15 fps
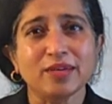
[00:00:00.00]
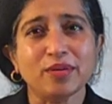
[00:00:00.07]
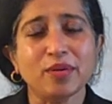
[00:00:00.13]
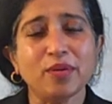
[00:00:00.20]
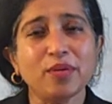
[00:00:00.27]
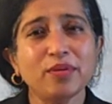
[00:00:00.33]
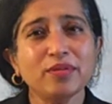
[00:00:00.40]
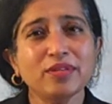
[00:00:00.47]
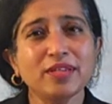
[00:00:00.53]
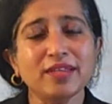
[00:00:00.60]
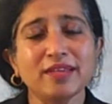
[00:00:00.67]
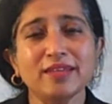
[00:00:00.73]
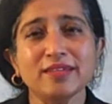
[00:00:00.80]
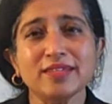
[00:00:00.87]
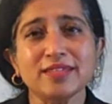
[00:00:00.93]
All the
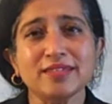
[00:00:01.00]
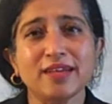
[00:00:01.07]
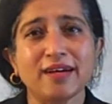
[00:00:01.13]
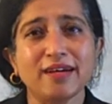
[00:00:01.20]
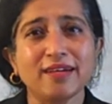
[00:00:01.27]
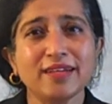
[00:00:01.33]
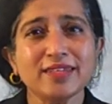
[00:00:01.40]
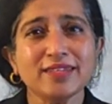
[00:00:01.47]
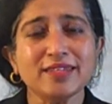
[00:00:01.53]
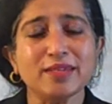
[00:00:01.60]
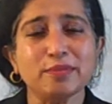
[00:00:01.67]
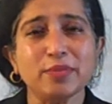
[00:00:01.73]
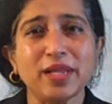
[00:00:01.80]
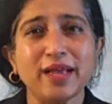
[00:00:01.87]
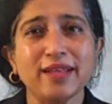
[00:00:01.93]
stars,
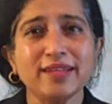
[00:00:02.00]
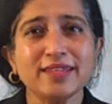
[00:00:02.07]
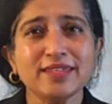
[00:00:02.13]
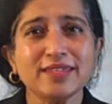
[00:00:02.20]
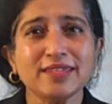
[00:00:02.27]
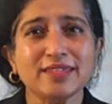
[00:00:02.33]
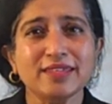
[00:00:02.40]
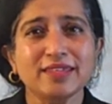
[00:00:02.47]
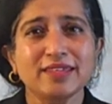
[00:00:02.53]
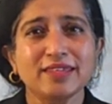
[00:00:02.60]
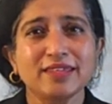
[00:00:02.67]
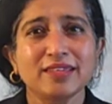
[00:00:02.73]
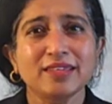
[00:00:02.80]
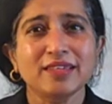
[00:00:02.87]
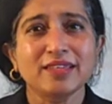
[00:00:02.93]
the planets,
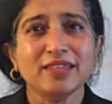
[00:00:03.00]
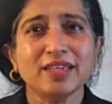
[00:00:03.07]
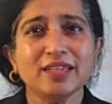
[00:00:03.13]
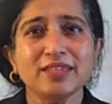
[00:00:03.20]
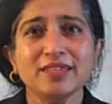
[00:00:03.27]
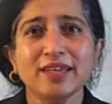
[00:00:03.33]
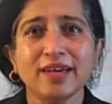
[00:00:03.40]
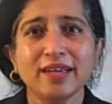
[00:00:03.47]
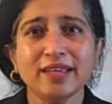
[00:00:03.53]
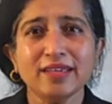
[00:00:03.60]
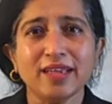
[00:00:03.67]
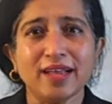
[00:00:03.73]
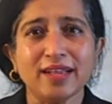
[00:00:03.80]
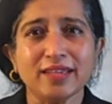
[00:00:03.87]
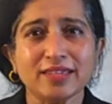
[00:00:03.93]
the entire
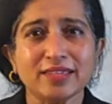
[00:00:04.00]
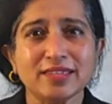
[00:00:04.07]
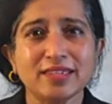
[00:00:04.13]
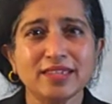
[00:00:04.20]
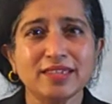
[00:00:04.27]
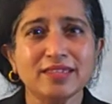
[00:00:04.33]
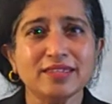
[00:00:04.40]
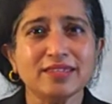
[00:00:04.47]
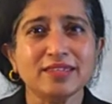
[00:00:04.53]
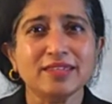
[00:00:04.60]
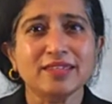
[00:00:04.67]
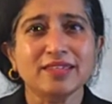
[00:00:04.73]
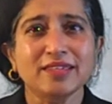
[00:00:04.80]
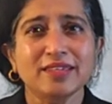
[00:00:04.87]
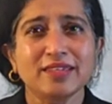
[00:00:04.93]
galaxies,
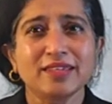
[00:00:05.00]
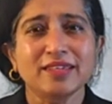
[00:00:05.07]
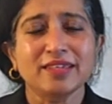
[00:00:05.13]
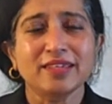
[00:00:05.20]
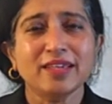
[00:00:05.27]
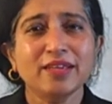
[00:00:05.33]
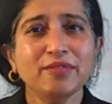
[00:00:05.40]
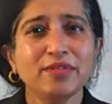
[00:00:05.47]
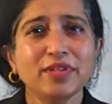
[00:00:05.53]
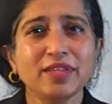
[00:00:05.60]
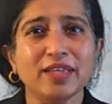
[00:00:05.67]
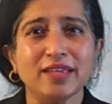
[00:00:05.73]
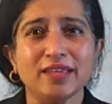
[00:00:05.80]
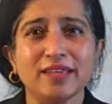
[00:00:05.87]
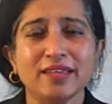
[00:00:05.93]

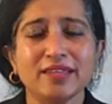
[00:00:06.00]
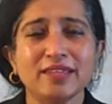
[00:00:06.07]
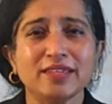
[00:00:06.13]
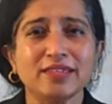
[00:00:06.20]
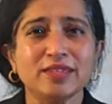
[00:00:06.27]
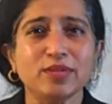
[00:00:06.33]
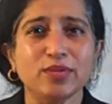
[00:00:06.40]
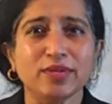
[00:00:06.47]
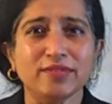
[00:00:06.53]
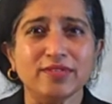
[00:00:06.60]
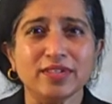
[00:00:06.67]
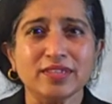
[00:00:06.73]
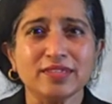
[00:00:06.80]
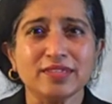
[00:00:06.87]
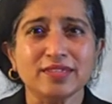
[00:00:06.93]
everything in this
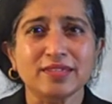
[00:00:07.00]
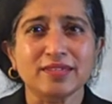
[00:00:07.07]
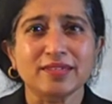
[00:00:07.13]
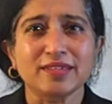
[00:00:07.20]
universe.